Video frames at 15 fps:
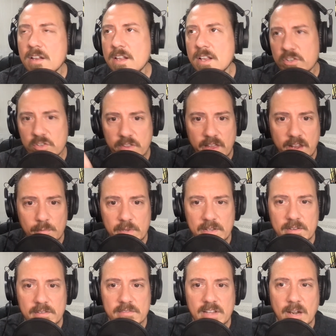So that'll
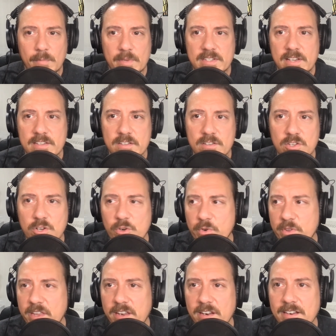be season 2,
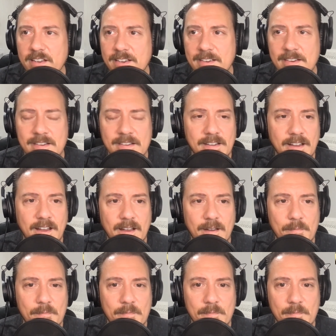and then
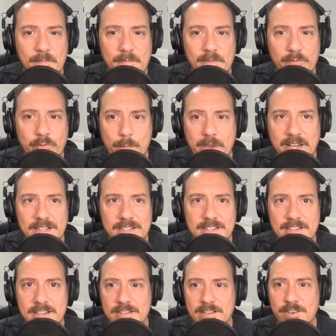if we make it to
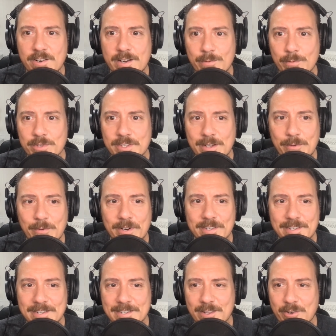season 3, we'll see where
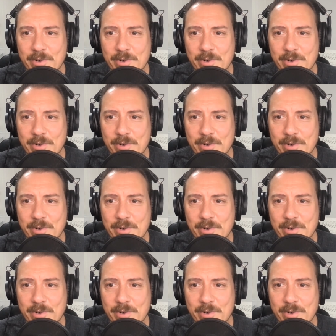season 3